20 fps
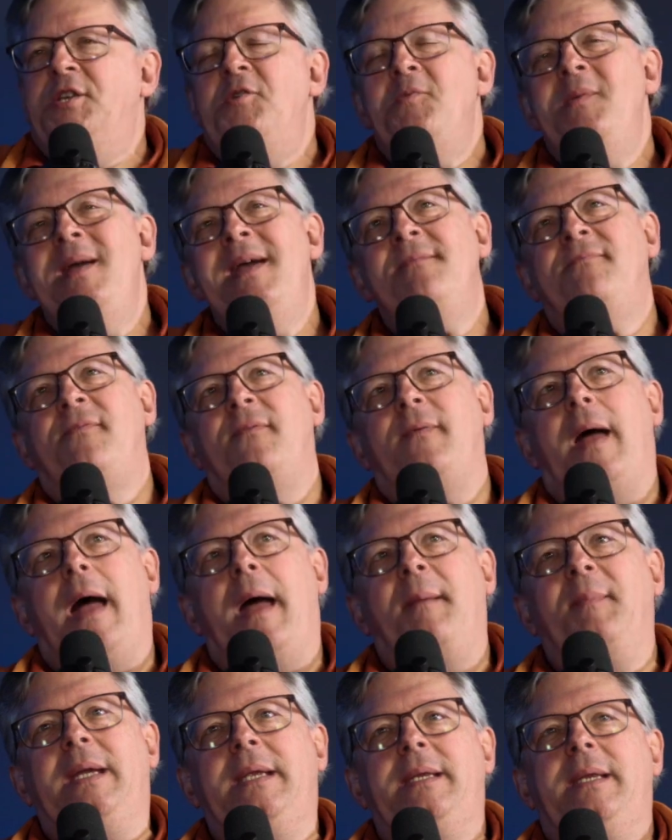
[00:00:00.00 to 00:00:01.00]
you have,
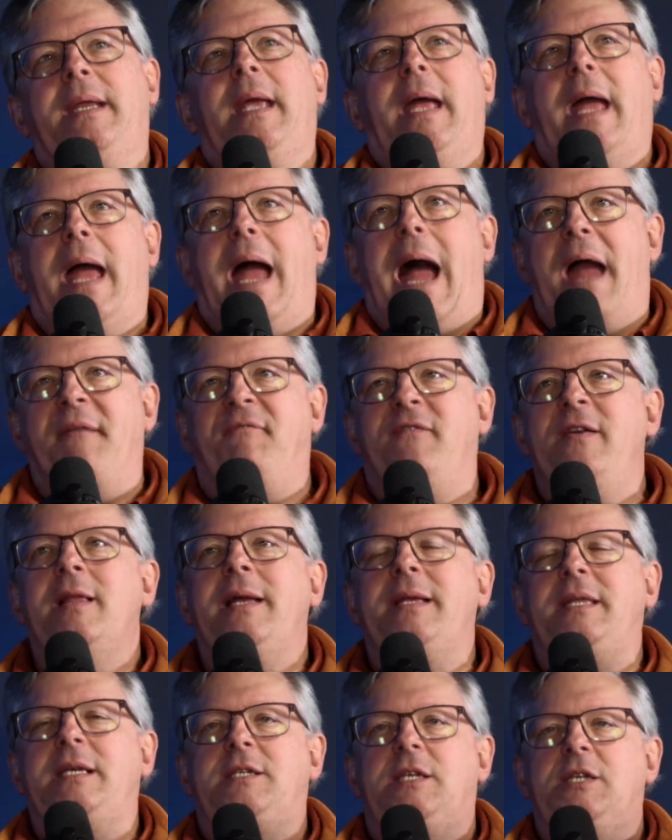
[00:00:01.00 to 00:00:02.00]
I feel
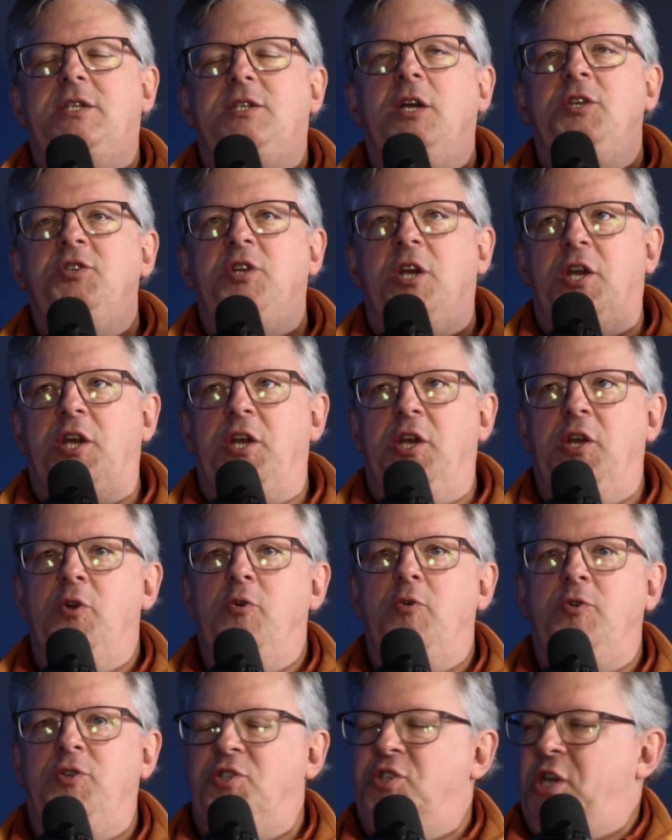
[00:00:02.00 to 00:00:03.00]
like this is such a
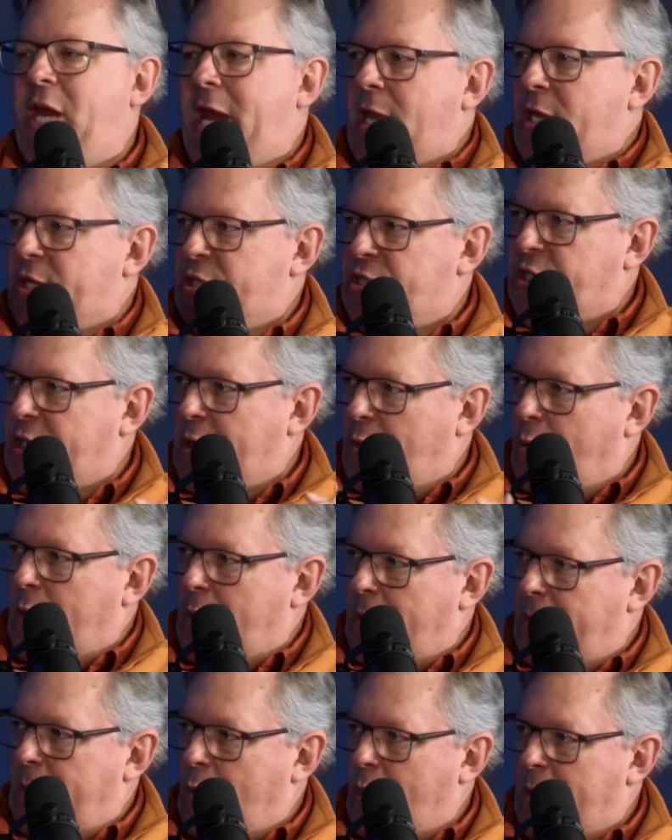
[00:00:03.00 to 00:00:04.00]
huge challenge that
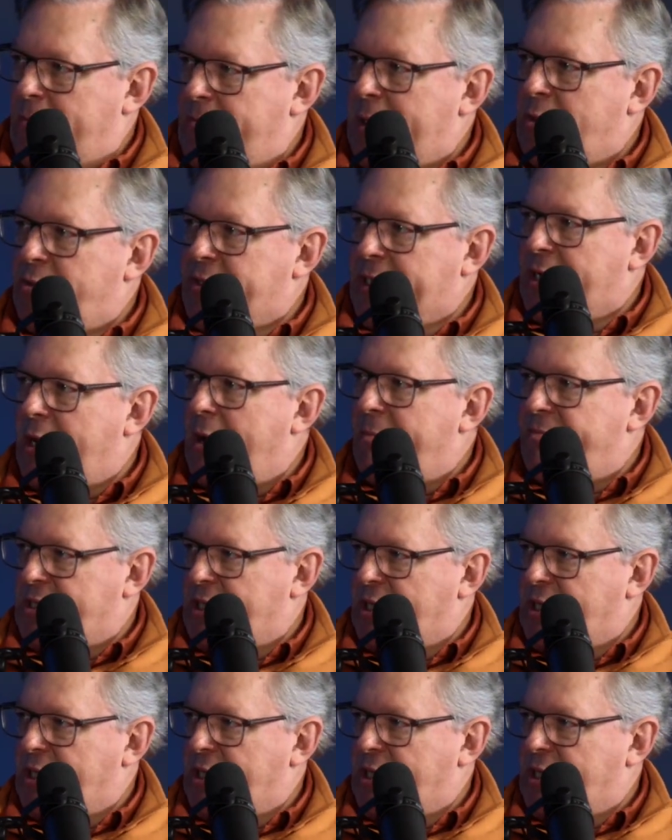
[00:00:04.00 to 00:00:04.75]
we're building up